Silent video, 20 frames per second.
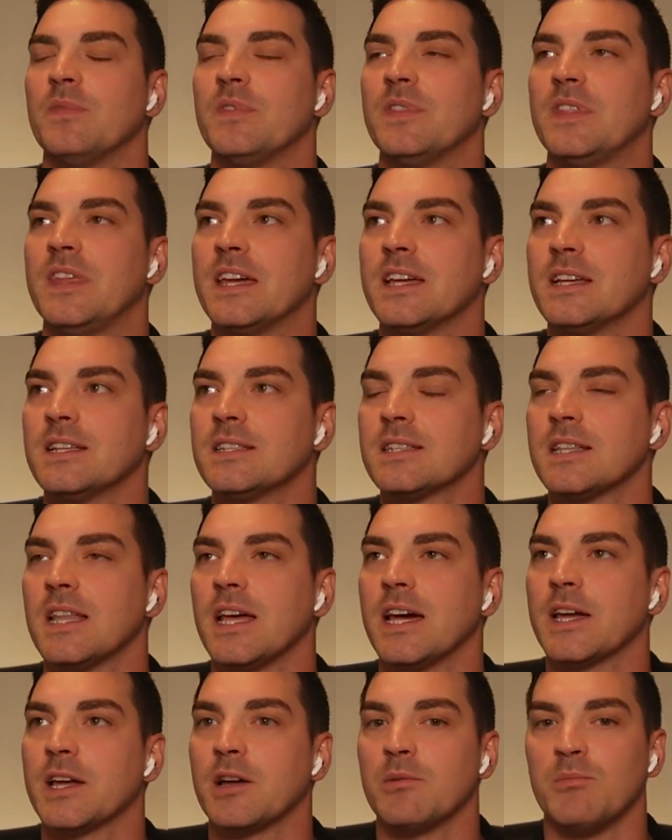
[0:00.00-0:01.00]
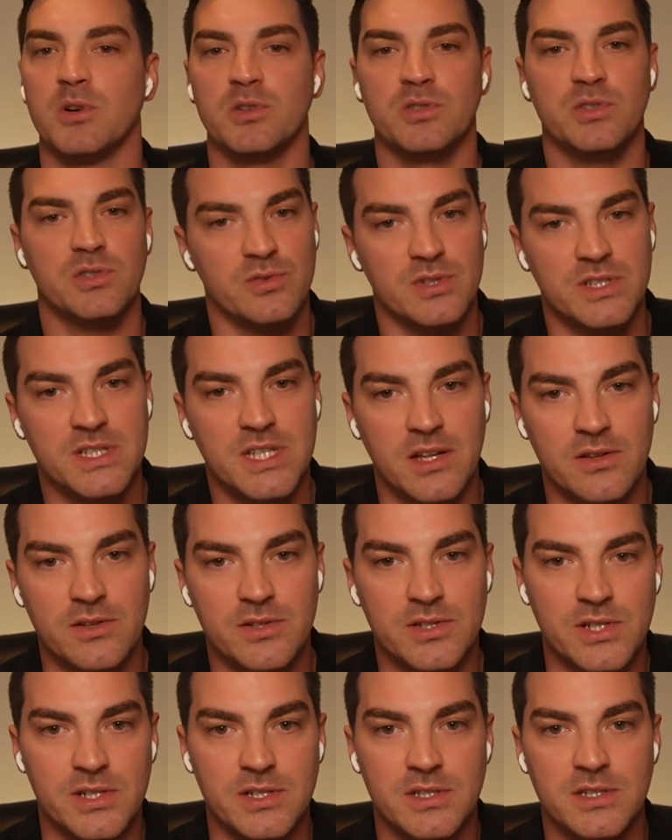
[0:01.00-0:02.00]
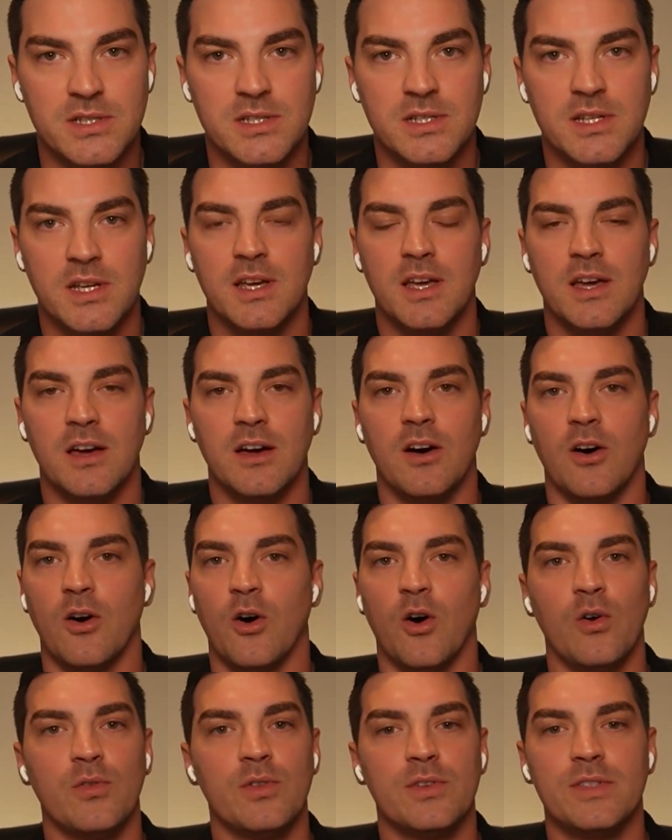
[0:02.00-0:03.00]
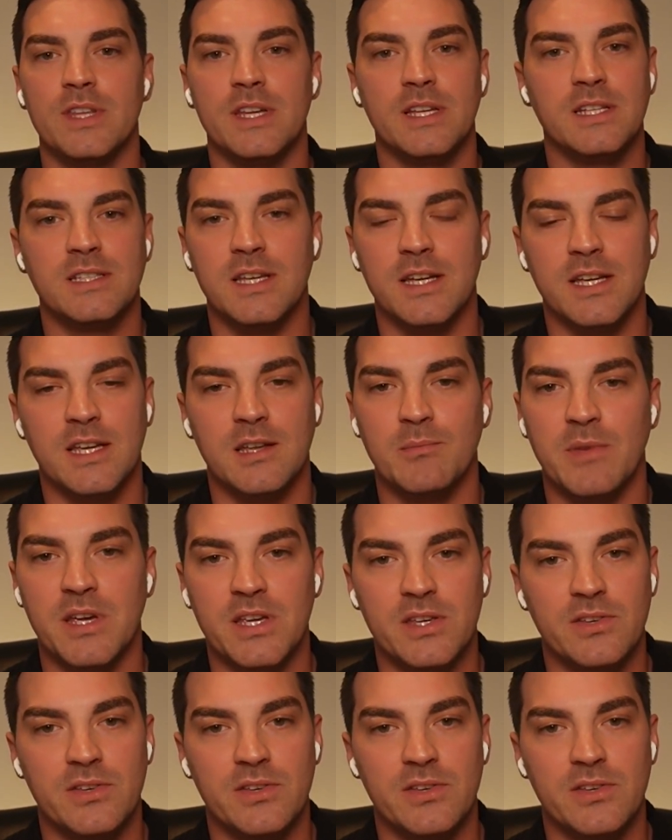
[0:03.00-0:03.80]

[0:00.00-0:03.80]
things like emotional intelligence, all the things that can make